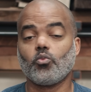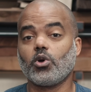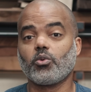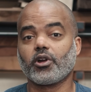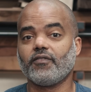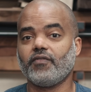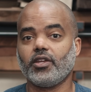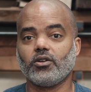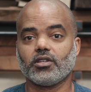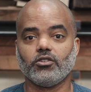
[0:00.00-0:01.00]
Woodworking
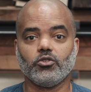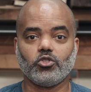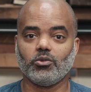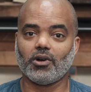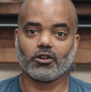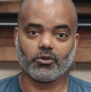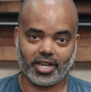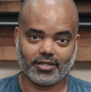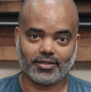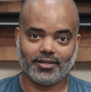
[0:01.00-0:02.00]
videos on YouTube are
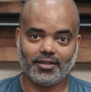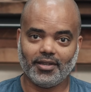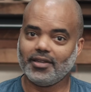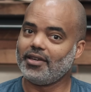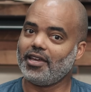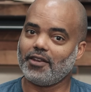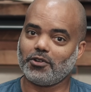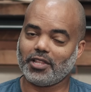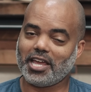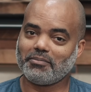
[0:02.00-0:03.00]
great. And
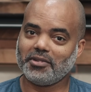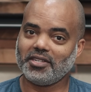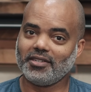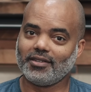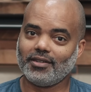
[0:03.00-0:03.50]
if you're like me,